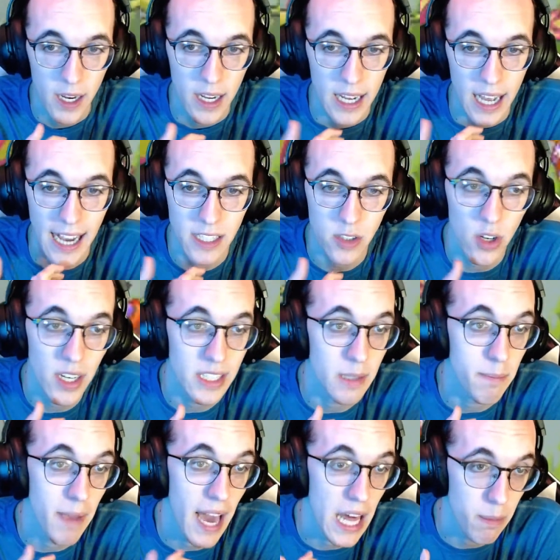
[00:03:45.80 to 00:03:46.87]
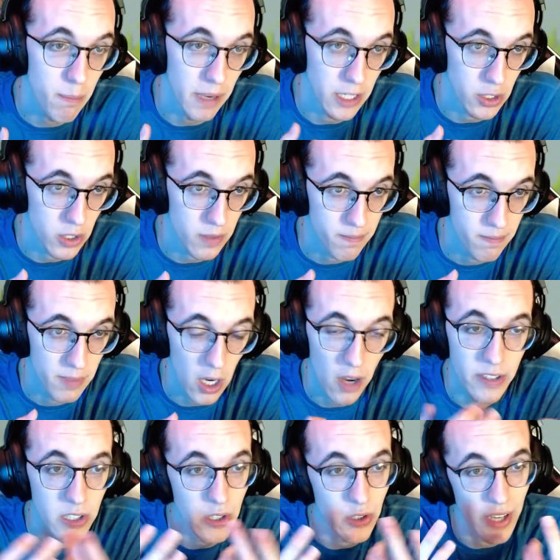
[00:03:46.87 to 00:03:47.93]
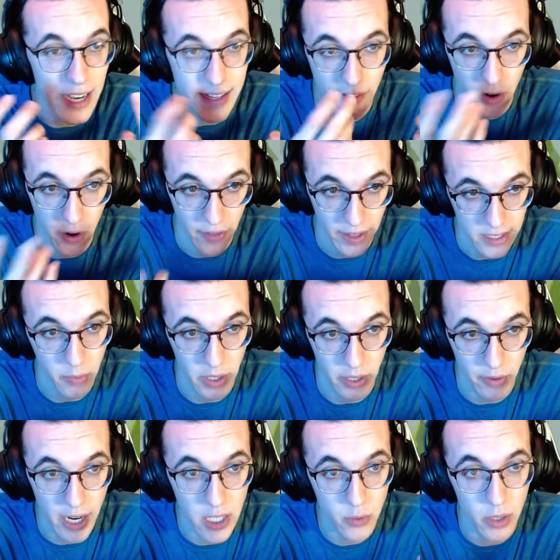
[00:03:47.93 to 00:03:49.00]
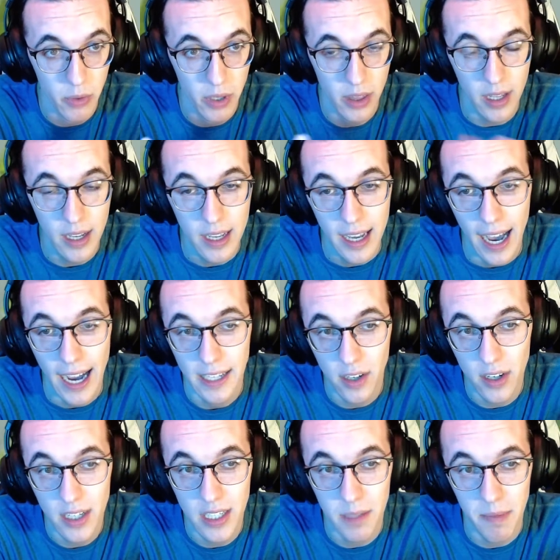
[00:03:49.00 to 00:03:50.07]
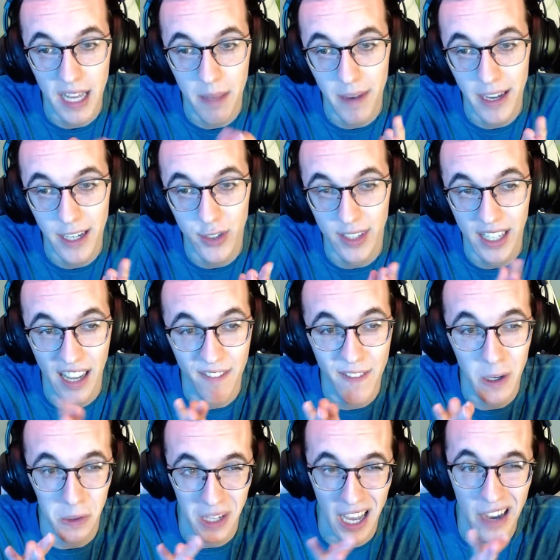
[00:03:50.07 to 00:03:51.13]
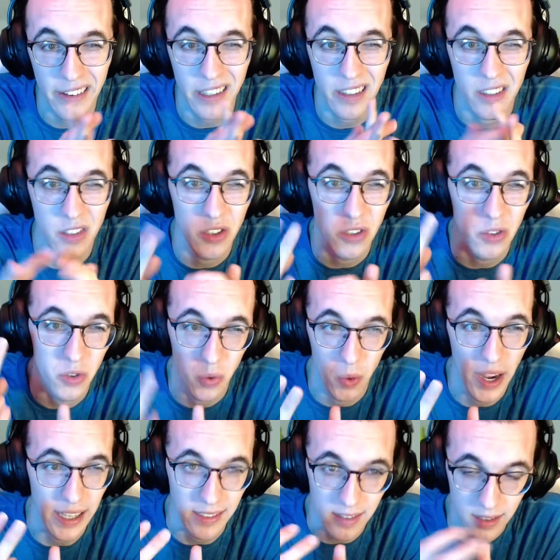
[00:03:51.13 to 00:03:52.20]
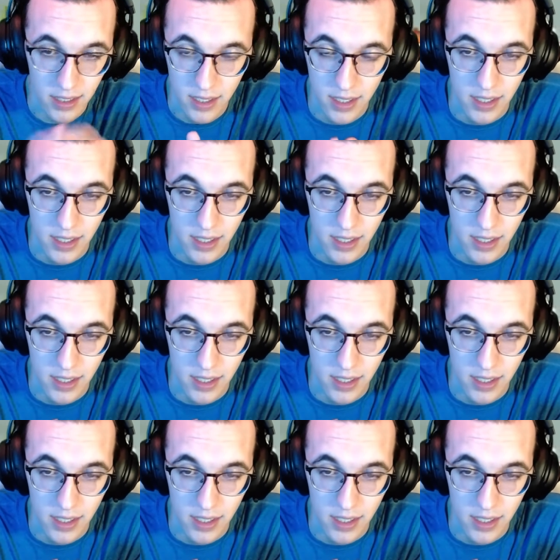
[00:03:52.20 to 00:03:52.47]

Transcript: I started as a math major, but obviously you guys know that's not what I graduated with. I started as a math major, and then I failed Calculus 2 twice.